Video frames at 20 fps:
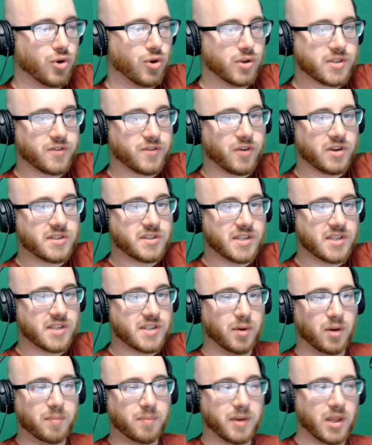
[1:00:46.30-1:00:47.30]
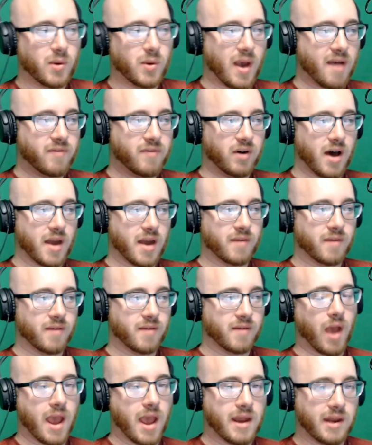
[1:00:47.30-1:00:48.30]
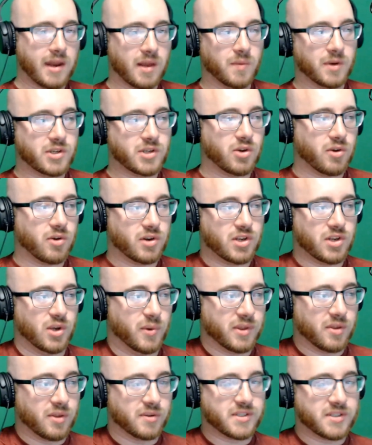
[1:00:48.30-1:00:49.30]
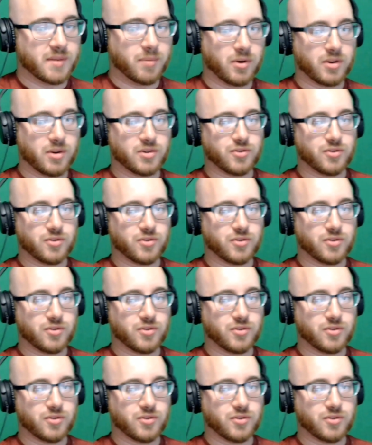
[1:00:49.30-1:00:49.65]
very simple, but you have a lot of variety in what you can do with those simple controls.